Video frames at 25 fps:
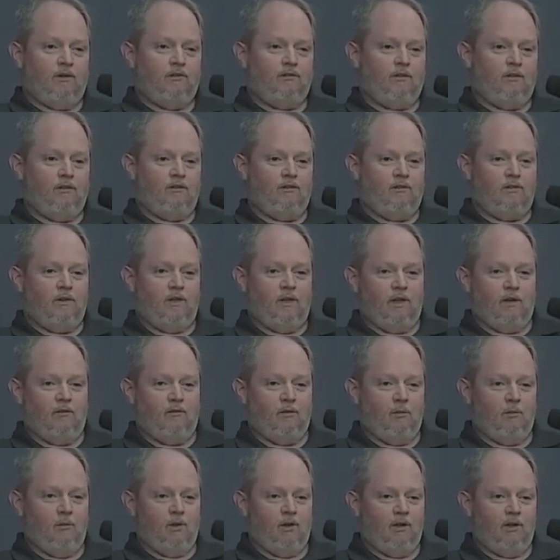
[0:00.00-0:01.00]
questions that
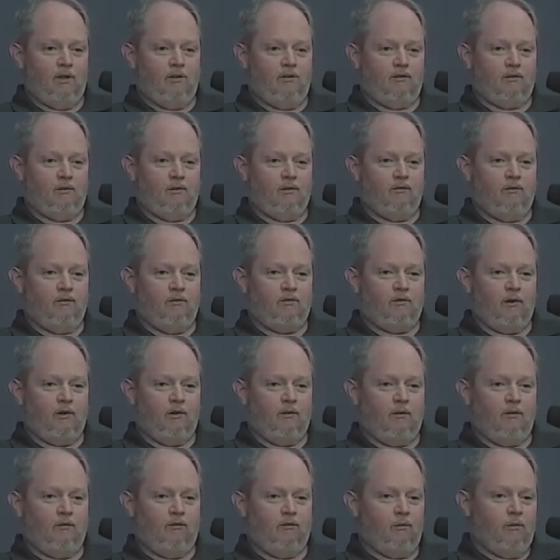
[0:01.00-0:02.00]
everybody sort of
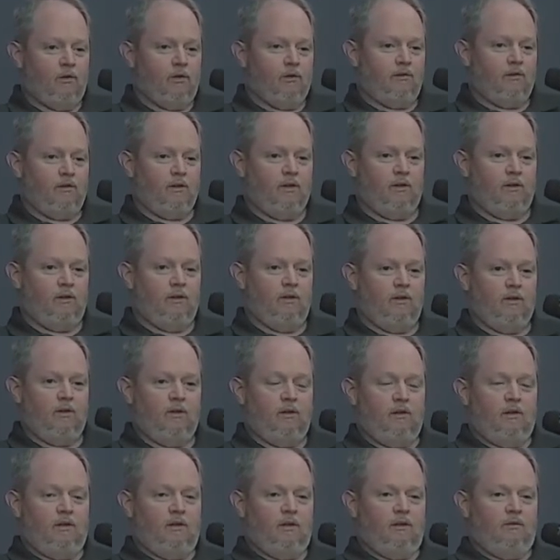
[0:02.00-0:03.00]
struggles with, and
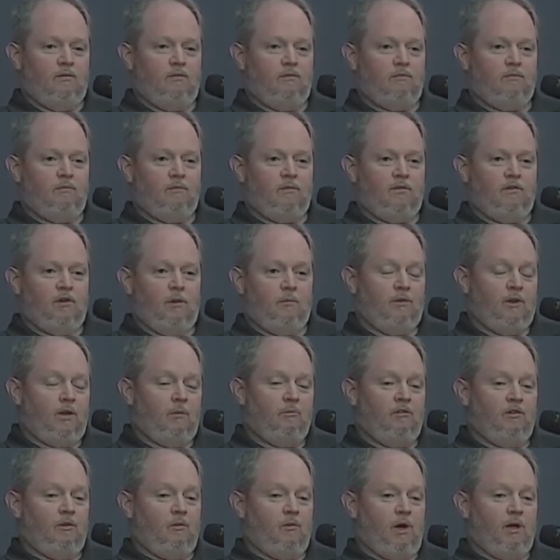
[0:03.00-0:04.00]
if
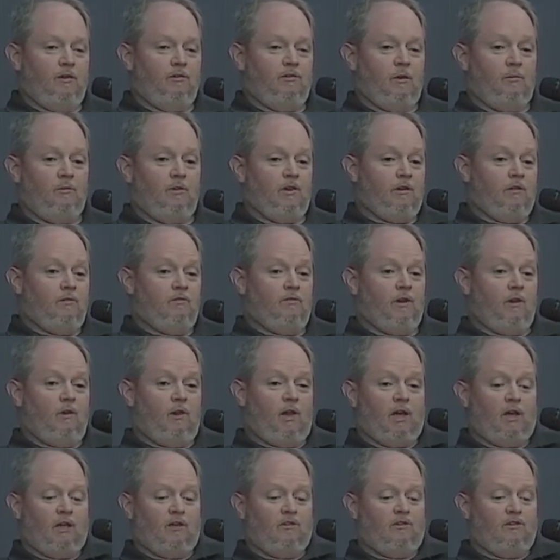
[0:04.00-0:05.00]
sometimes you write something you
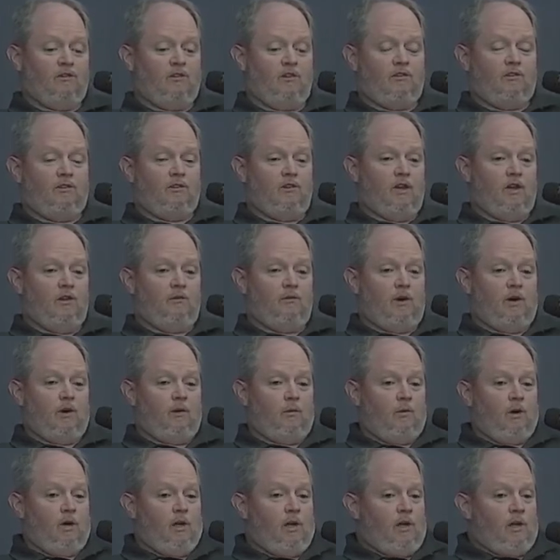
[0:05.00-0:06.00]
feel like it's just done right
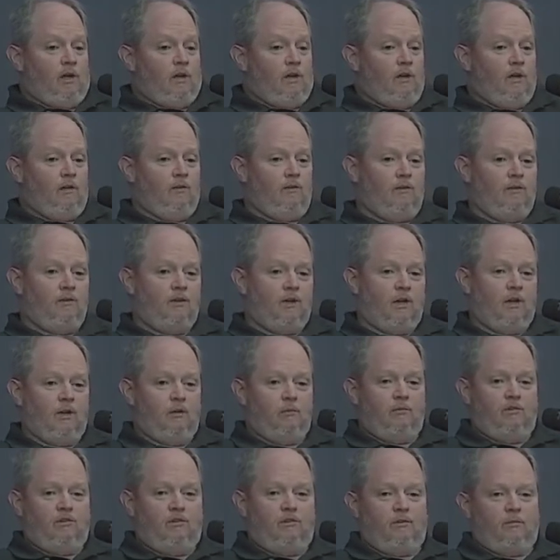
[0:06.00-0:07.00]
away, and other
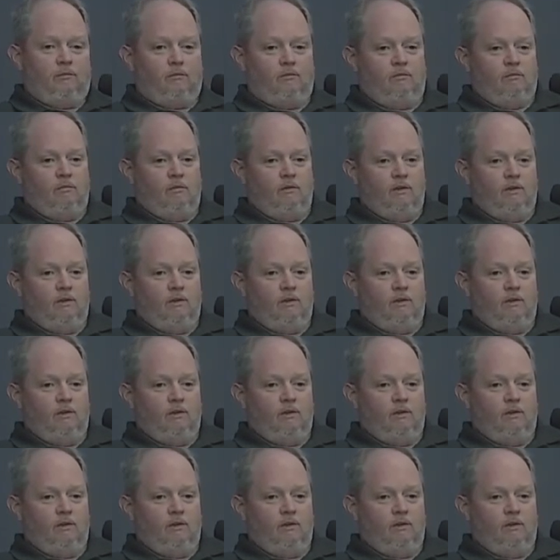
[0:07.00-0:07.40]
times